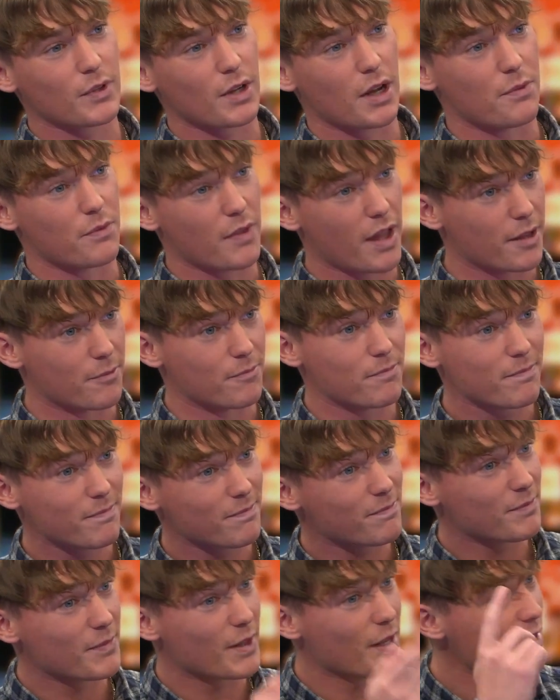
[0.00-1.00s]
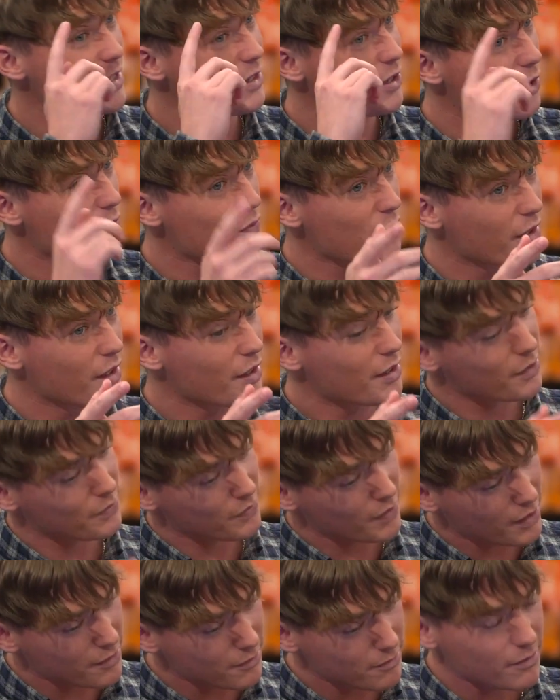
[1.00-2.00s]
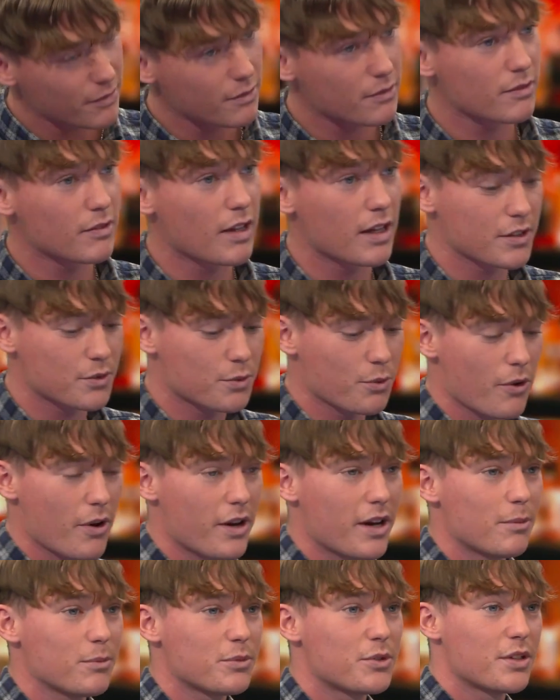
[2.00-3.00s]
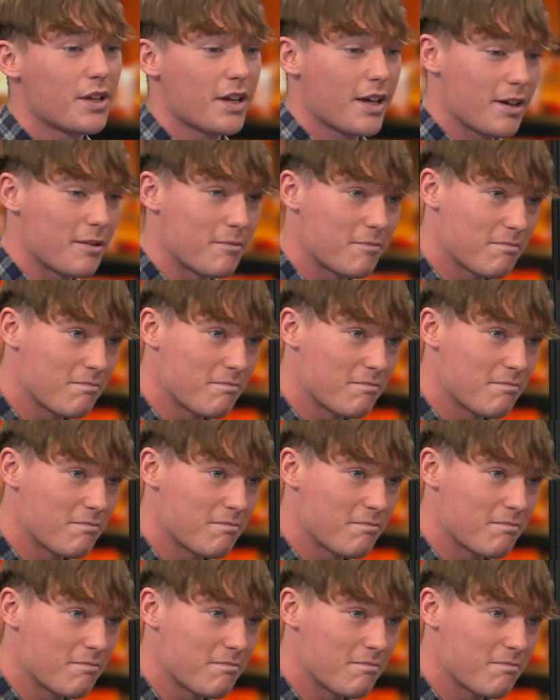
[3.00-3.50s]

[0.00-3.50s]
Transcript: And then, there you got to think, and then that's where I am today.